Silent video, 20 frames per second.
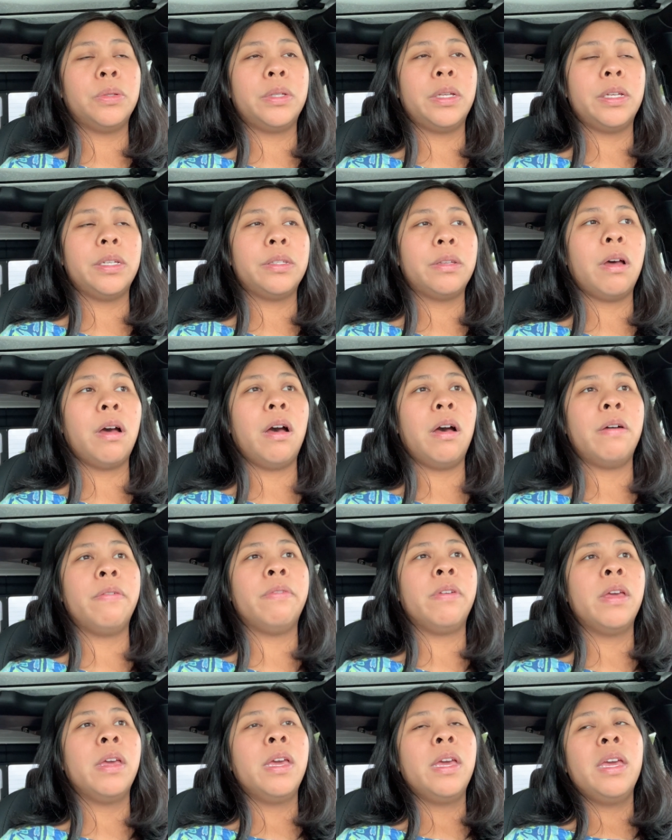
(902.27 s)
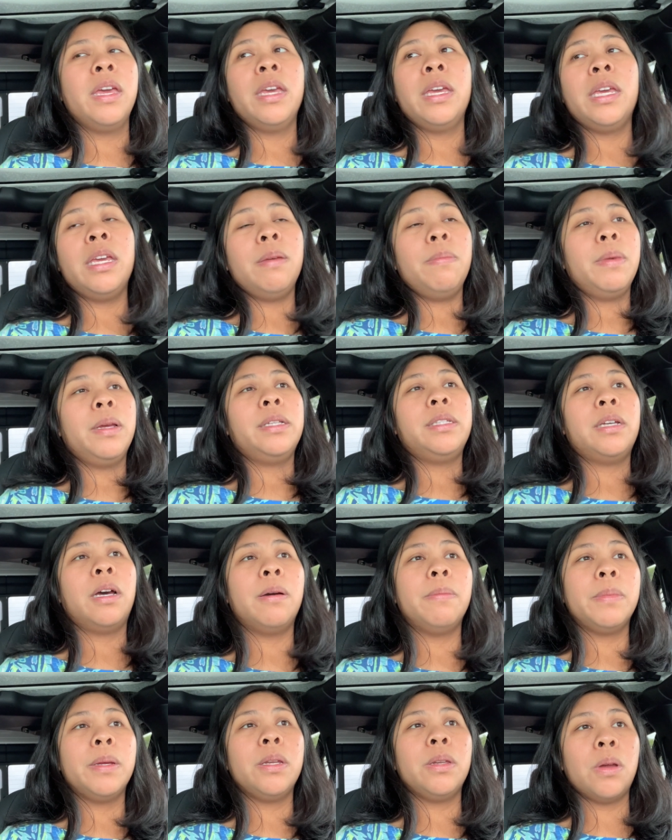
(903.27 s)
days off, he may
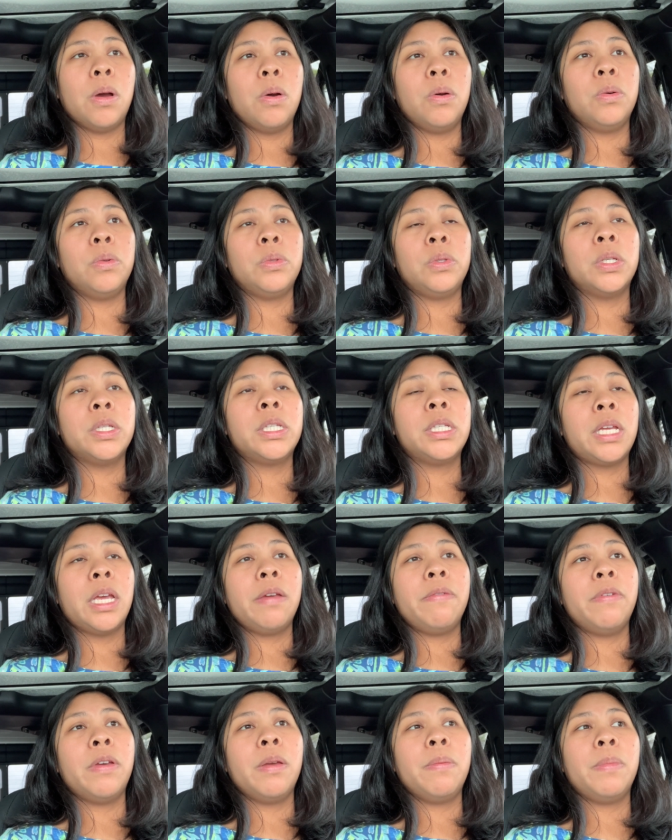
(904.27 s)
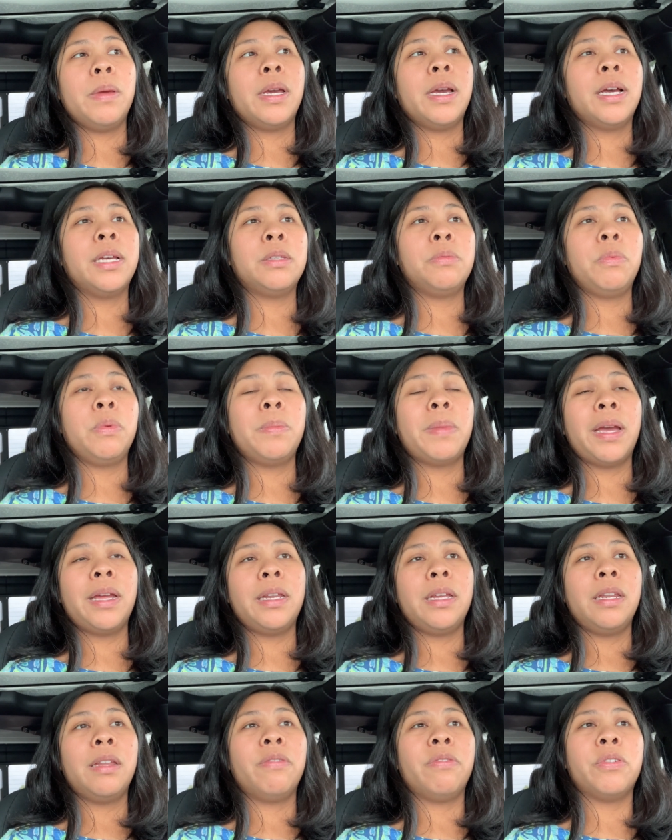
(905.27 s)
tell me no to save it because we might
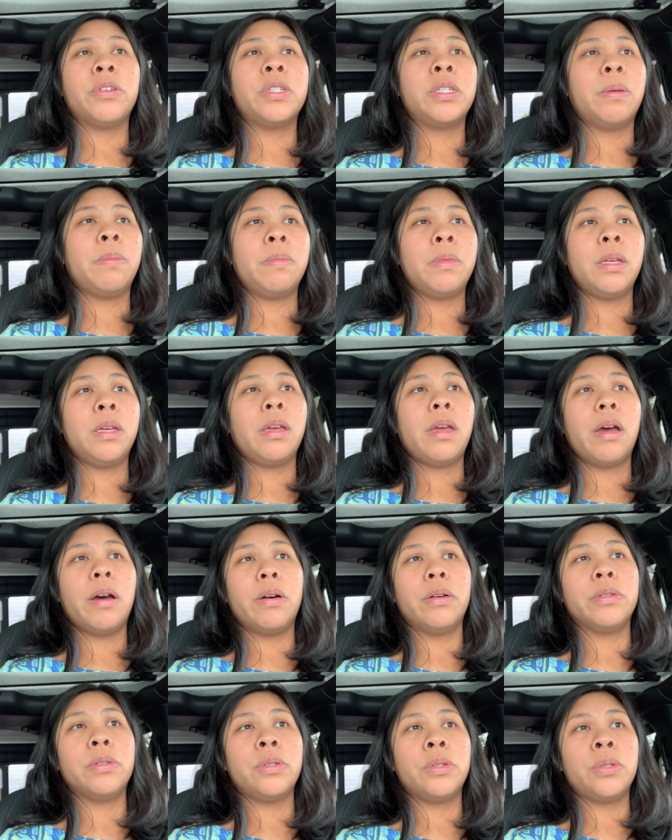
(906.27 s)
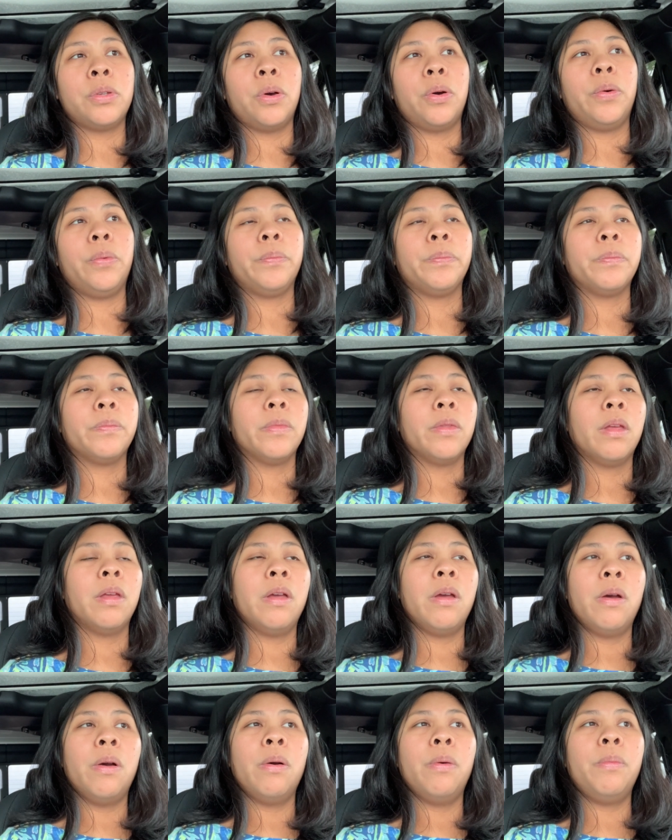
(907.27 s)
need it for something else. So
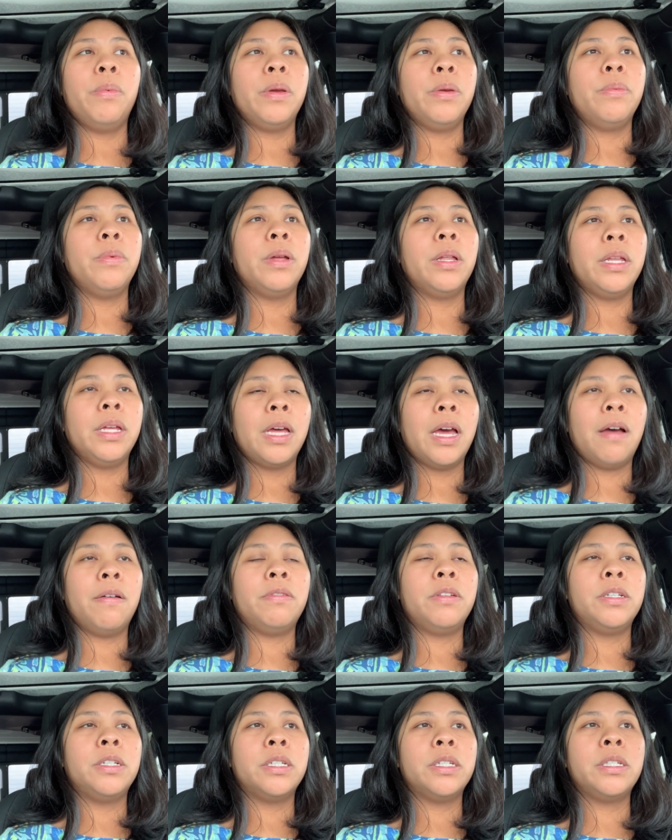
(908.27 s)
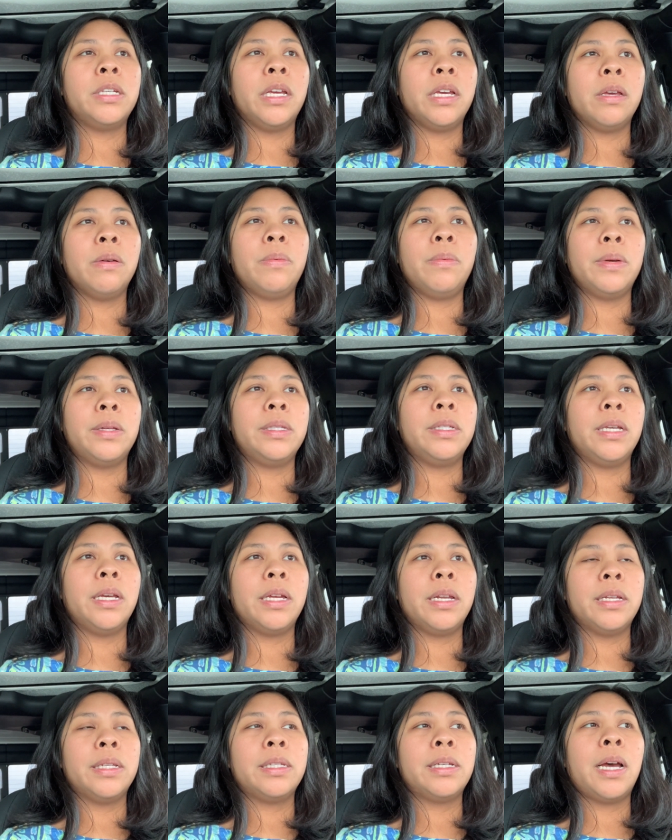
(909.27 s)
we really have to just take it one day
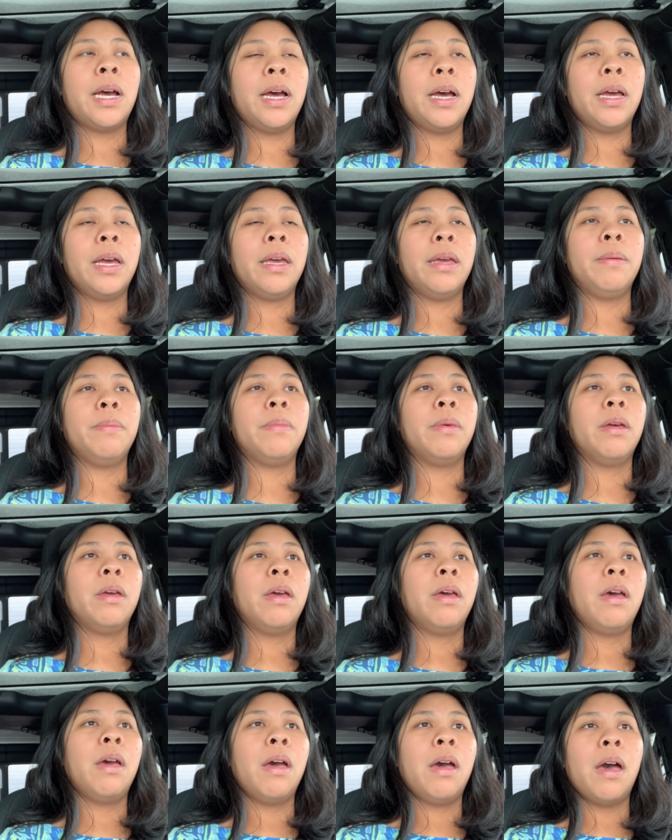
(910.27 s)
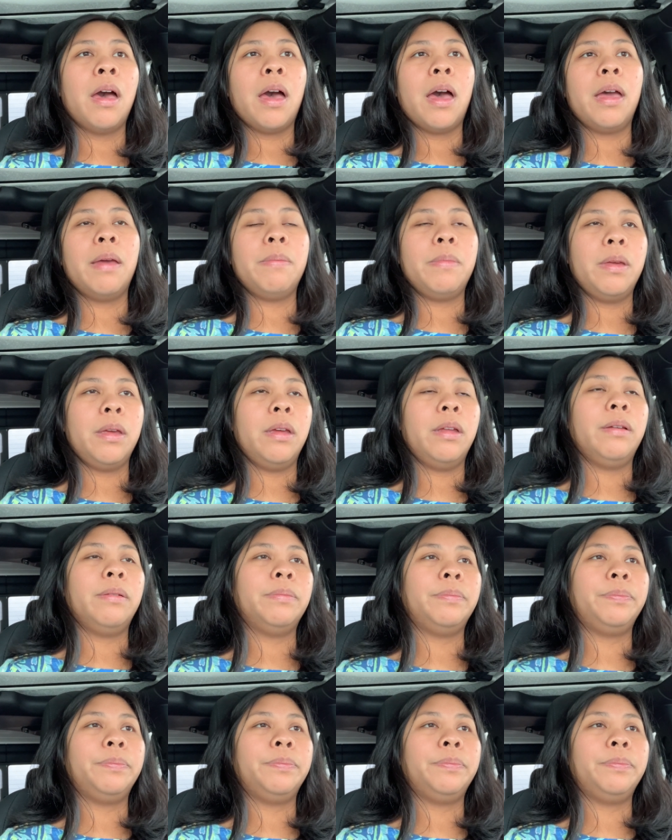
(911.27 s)
at a time. I mean,